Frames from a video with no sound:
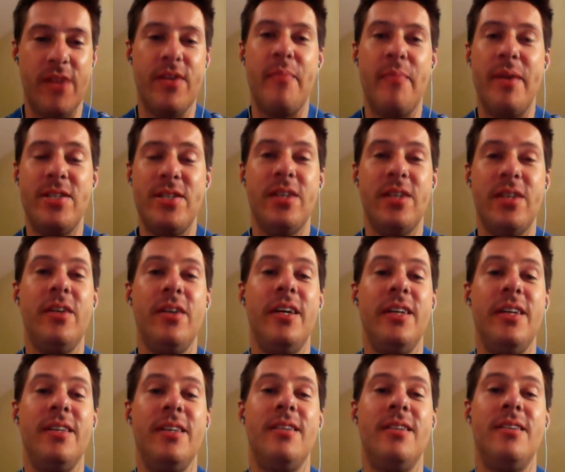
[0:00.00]
I
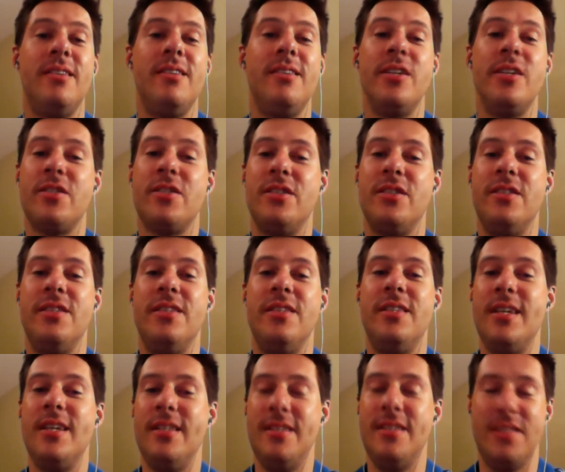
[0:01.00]
basically just
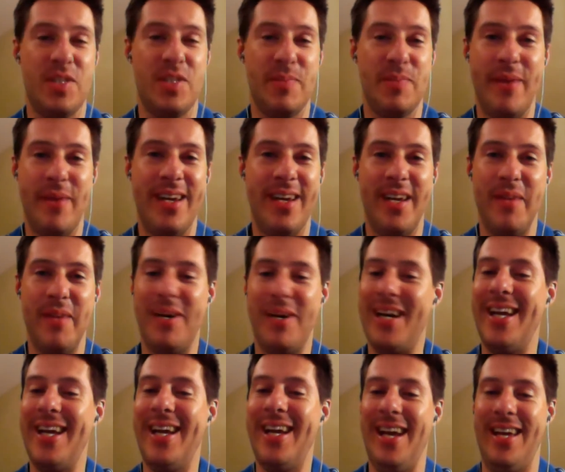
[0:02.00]
didn't spend any
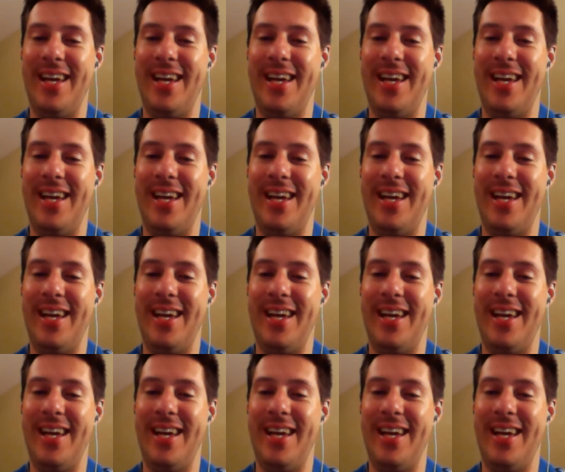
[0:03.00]
money,